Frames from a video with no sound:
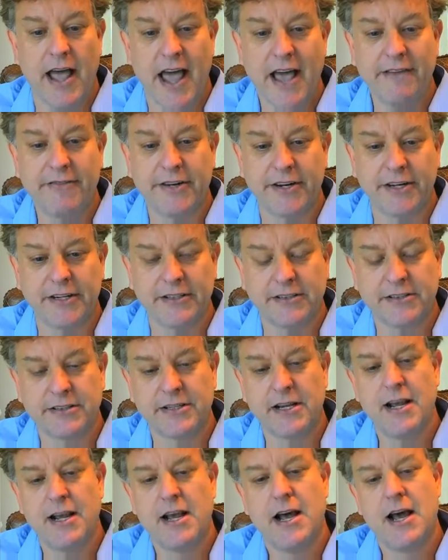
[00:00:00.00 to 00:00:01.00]
evidence.
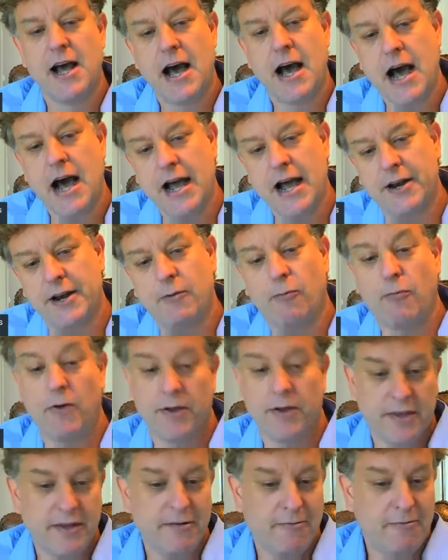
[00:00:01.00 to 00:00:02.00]
And
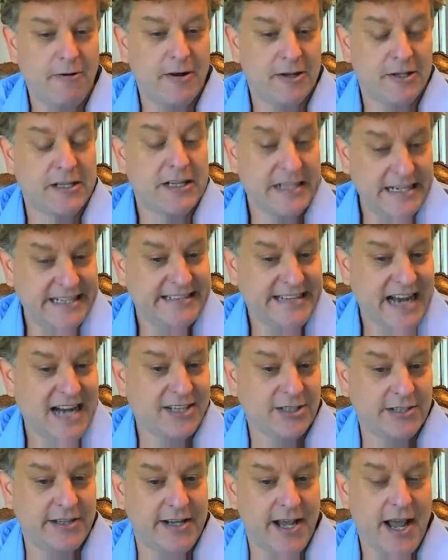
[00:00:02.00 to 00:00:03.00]
what is
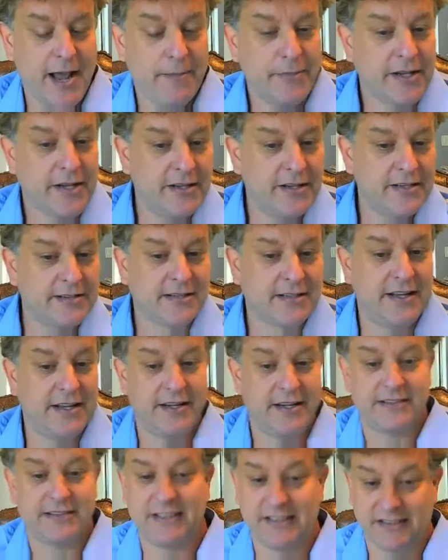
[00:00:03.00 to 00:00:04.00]
actually happening in these
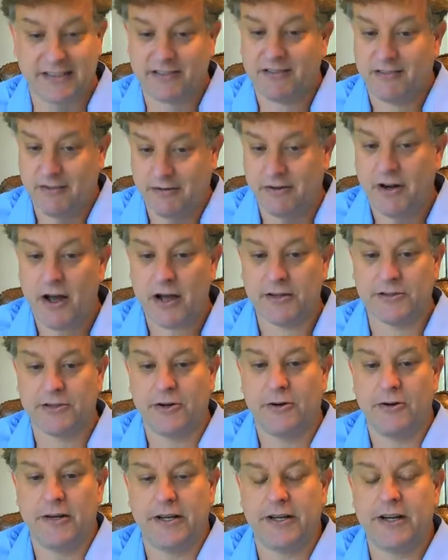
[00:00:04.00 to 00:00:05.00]
clinics is not
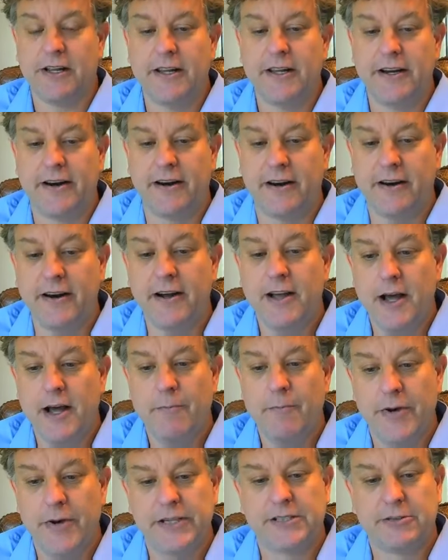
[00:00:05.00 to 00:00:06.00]
totally clear,
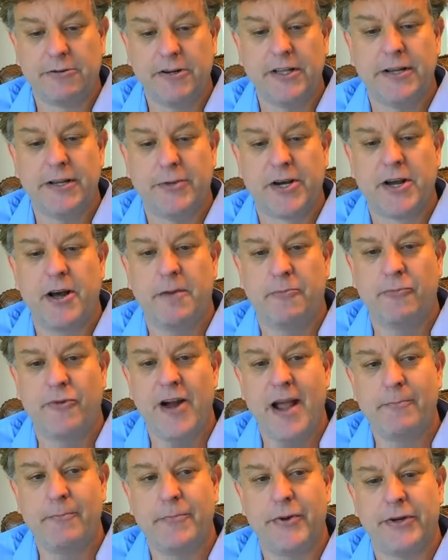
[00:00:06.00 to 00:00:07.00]
but it's really become
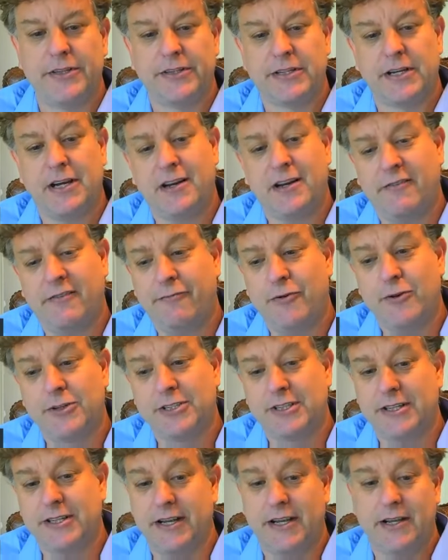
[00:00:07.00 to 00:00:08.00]
rampant. And
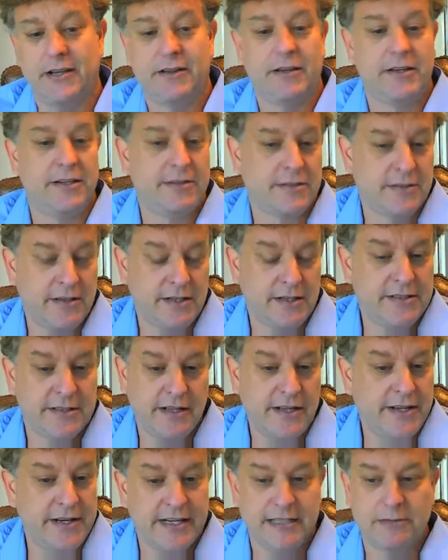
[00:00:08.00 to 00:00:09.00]
unfortunately, these
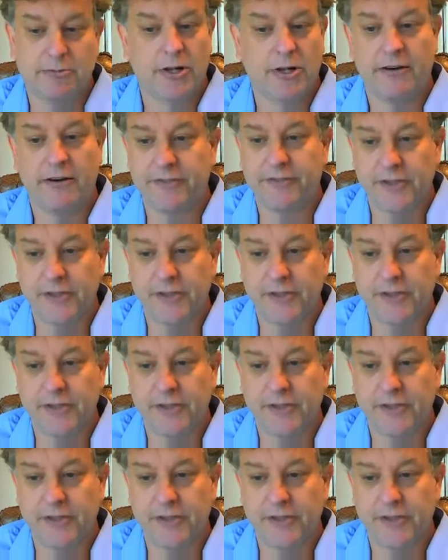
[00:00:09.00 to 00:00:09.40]
clinics will